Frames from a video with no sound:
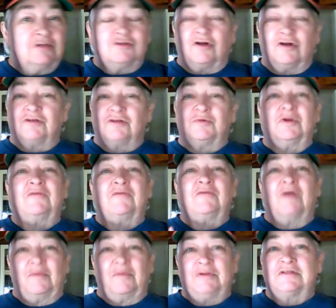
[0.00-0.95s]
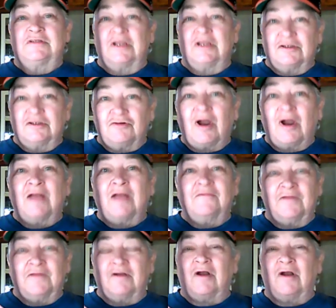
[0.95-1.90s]
Charles won't give up. He's going to try
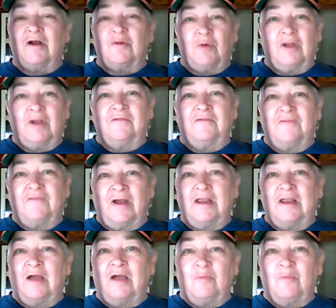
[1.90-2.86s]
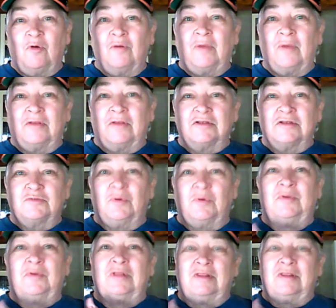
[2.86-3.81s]
and figure out a way to find out more about this
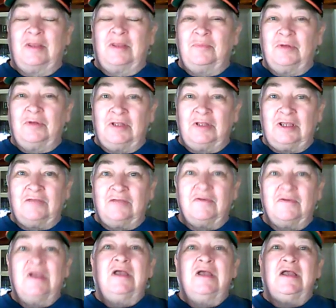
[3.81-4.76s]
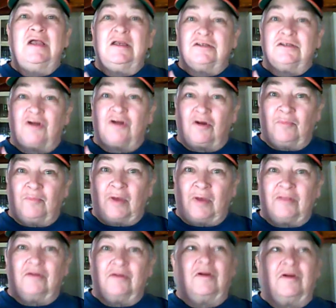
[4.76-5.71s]
woman that they believe is her
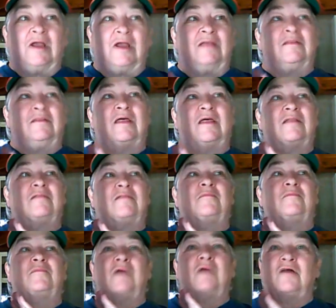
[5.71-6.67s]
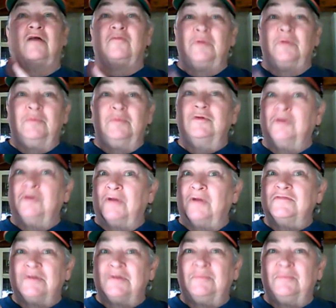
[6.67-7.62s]
mother, and that other people do
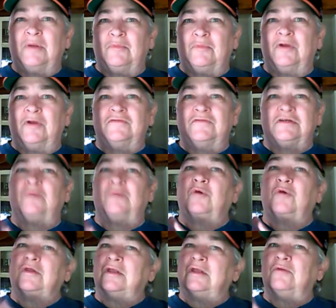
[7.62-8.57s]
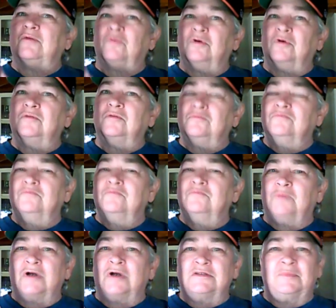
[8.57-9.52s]
have some memory of someone that would
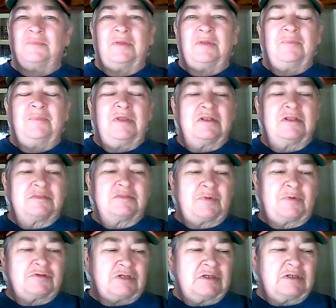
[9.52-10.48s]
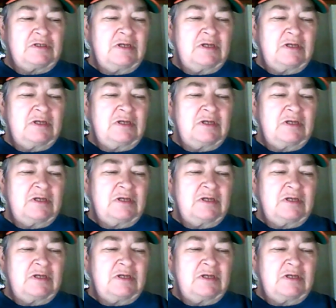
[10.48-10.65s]
possibly be this person.